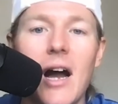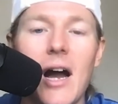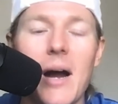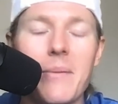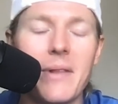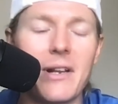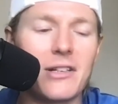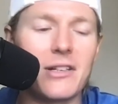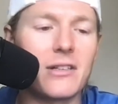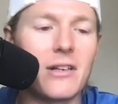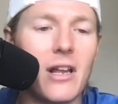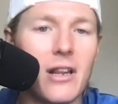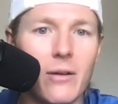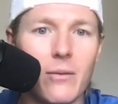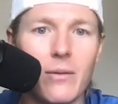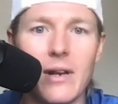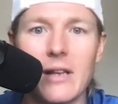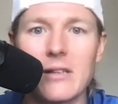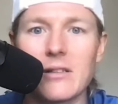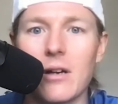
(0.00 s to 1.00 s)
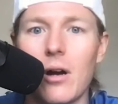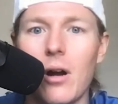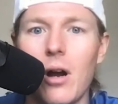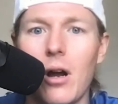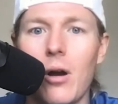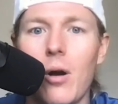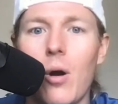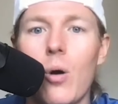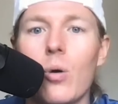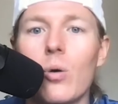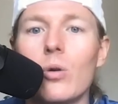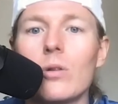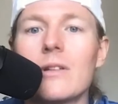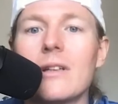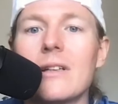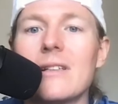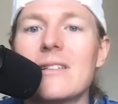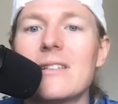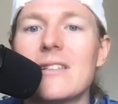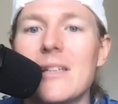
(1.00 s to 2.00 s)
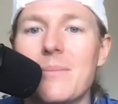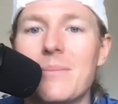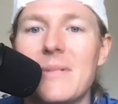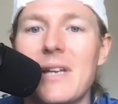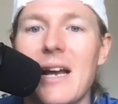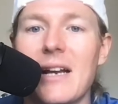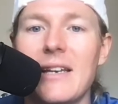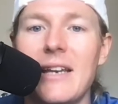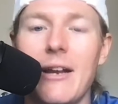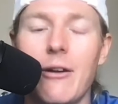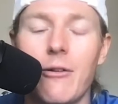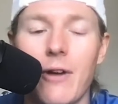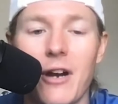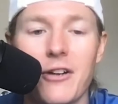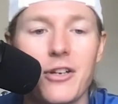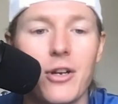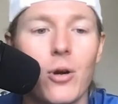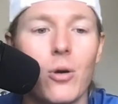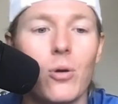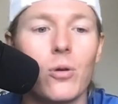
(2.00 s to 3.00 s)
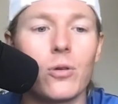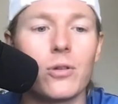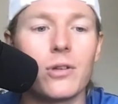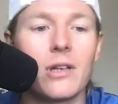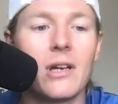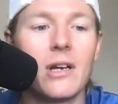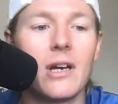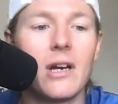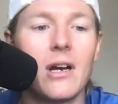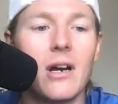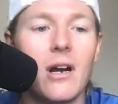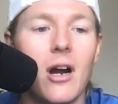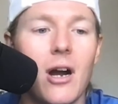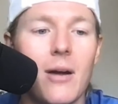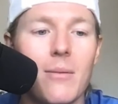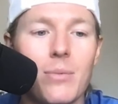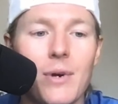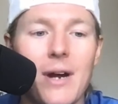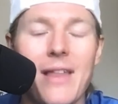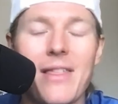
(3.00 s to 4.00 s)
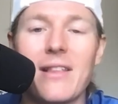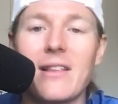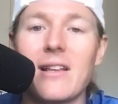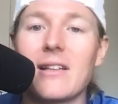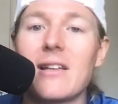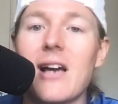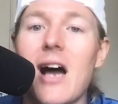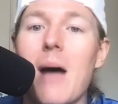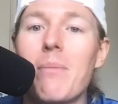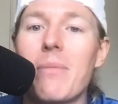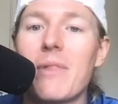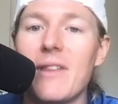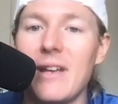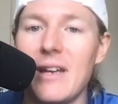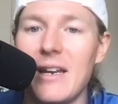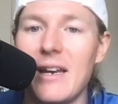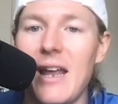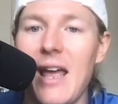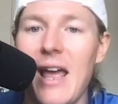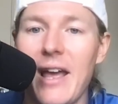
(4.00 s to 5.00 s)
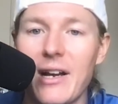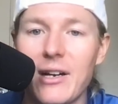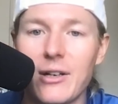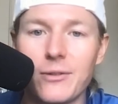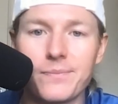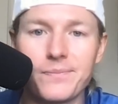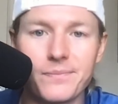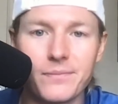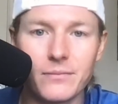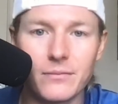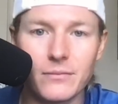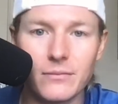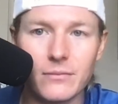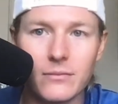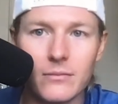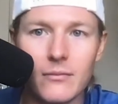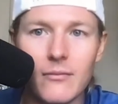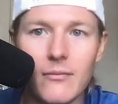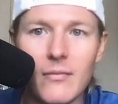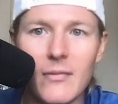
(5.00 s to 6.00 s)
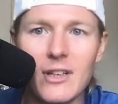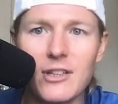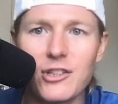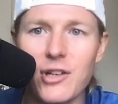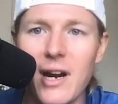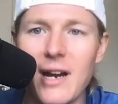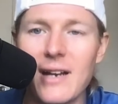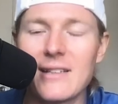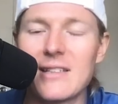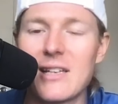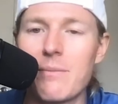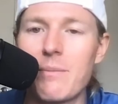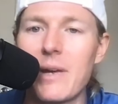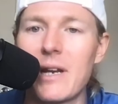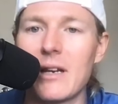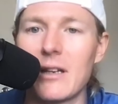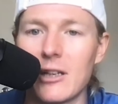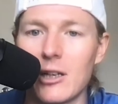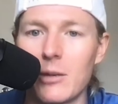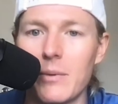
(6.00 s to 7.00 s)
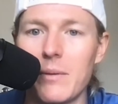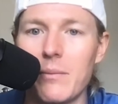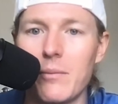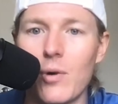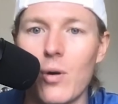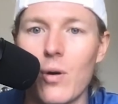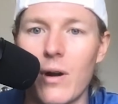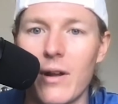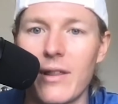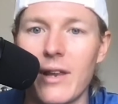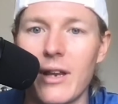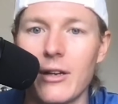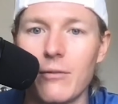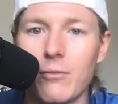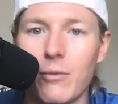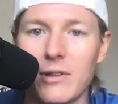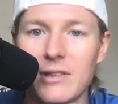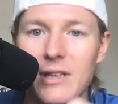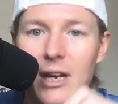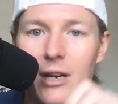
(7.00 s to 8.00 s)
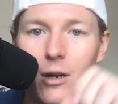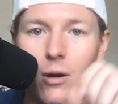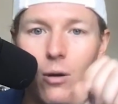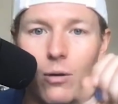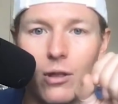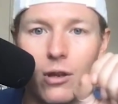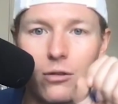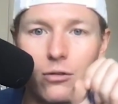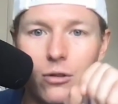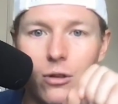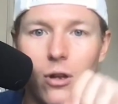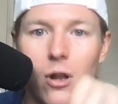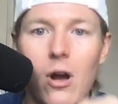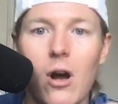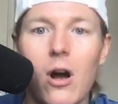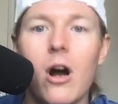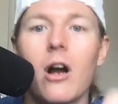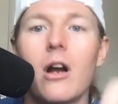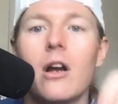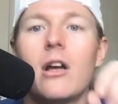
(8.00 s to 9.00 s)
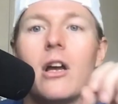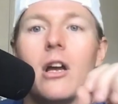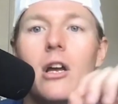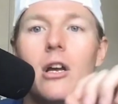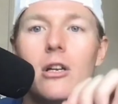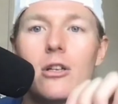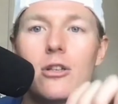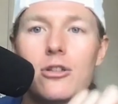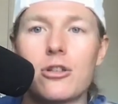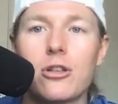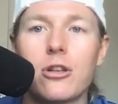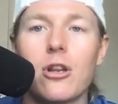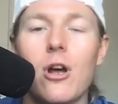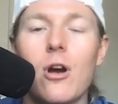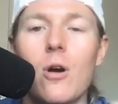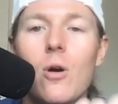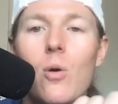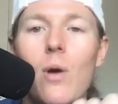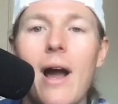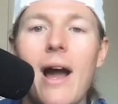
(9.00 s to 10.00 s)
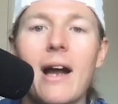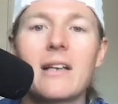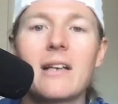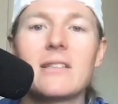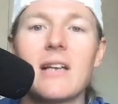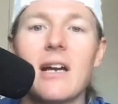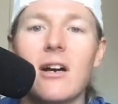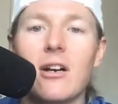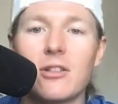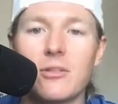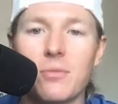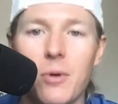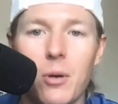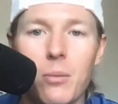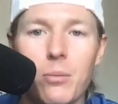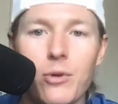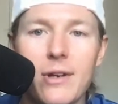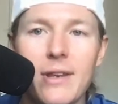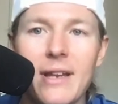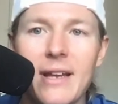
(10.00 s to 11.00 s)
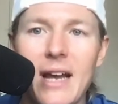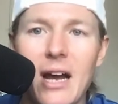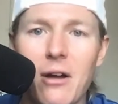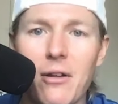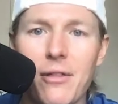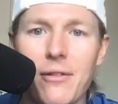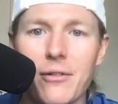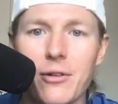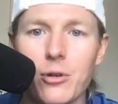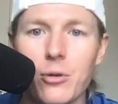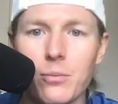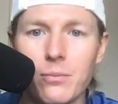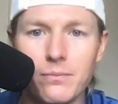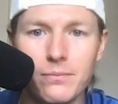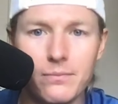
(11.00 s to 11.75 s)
And there's another one that's a hold and sip technique, where we actually hold our breath at the top of the inhale, try and sip in a little bit more, and then once again go with those long, slow exhales while breathing out through